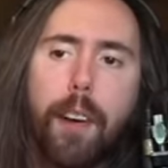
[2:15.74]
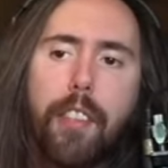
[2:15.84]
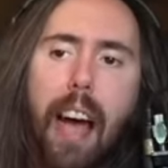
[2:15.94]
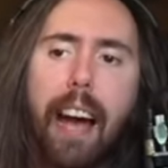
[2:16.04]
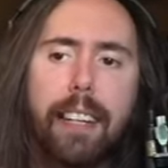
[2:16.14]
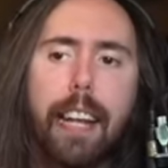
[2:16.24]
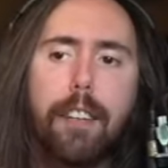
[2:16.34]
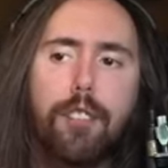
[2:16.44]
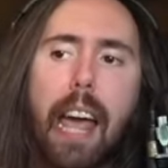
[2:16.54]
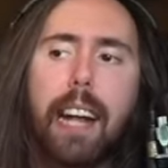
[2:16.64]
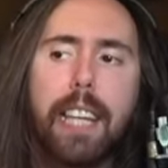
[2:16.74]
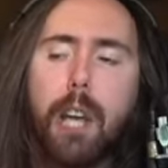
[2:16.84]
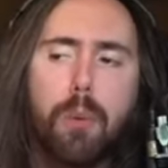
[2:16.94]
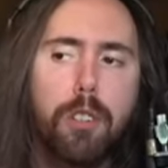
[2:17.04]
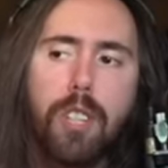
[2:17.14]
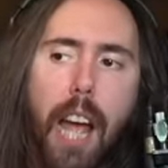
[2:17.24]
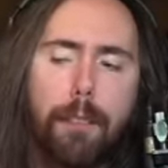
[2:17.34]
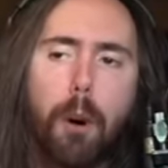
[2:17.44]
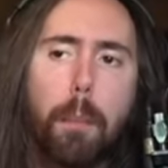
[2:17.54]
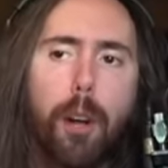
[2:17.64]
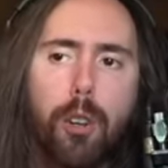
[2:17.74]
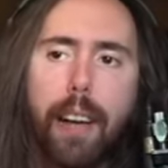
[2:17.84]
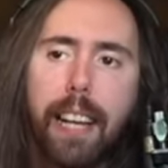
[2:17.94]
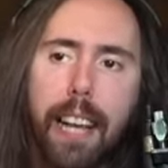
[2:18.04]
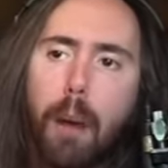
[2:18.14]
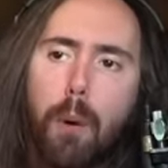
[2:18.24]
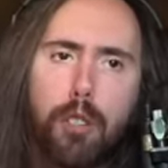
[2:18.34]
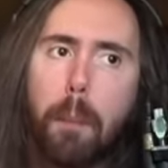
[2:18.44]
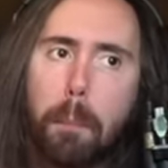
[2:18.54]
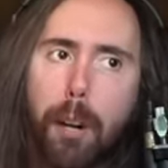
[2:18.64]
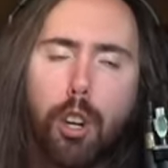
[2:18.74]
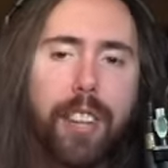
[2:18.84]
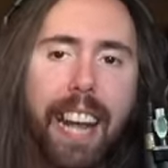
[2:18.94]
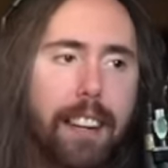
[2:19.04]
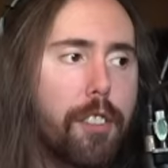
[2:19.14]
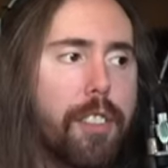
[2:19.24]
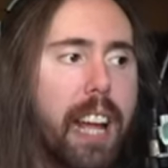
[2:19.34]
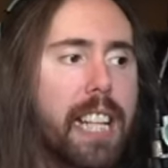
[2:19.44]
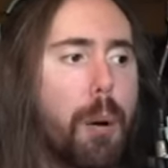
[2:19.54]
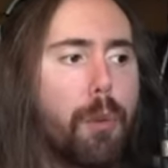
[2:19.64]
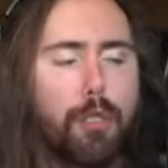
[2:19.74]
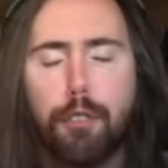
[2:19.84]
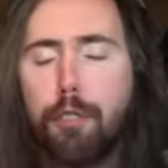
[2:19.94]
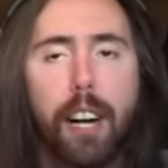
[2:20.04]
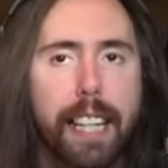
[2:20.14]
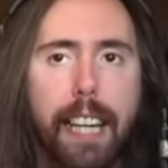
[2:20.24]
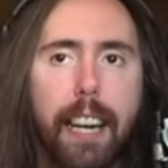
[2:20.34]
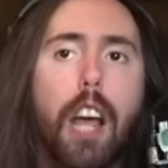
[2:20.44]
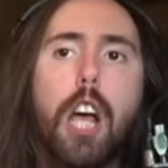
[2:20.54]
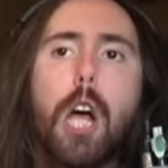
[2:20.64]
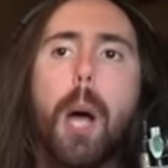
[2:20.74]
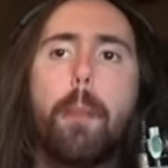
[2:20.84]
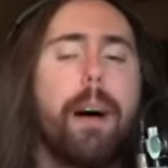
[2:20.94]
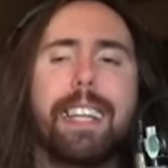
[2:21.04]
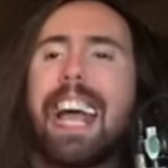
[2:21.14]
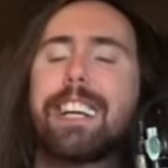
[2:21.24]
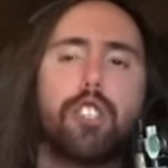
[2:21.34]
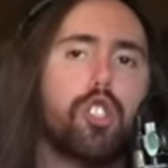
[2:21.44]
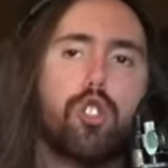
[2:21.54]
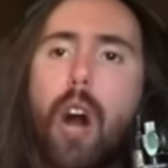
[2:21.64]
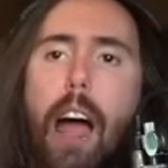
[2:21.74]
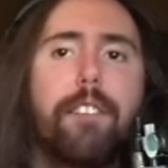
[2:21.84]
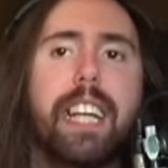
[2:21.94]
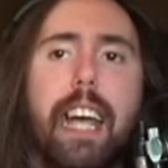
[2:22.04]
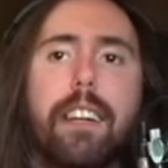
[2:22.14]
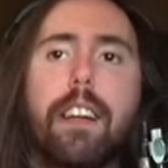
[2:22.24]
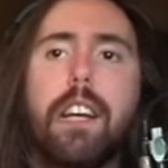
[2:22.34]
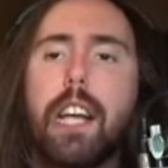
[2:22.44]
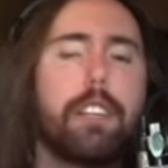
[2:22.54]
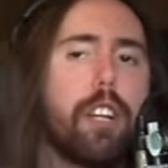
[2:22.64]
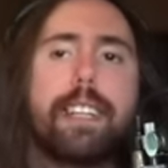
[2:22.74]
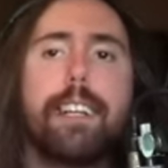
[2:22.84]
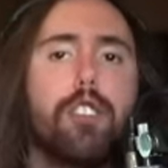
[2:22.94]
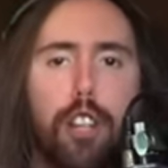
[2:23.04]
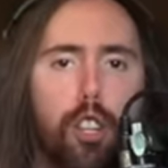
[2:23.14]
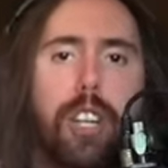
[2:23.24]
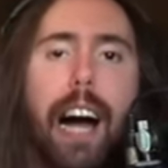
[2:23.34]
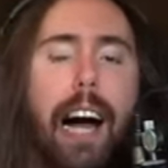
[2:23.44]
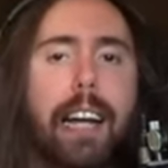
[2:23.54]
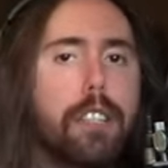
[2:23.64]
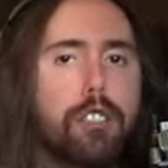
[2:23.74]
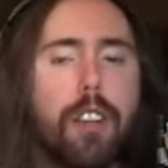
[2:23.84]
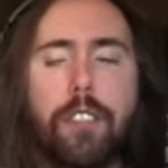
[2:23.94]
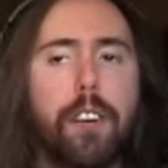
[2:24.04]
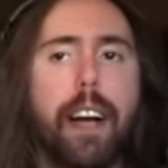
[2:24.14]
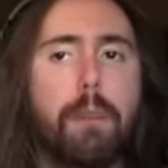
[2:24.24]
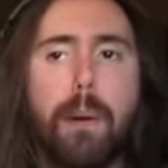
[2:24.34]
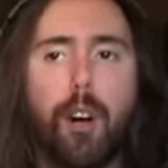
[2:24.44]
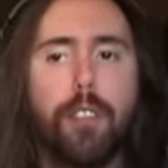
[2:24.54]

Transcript: that, is that he was never built, he, he wasn't building anything that was fucking like extravagant. It's like these other guys that like build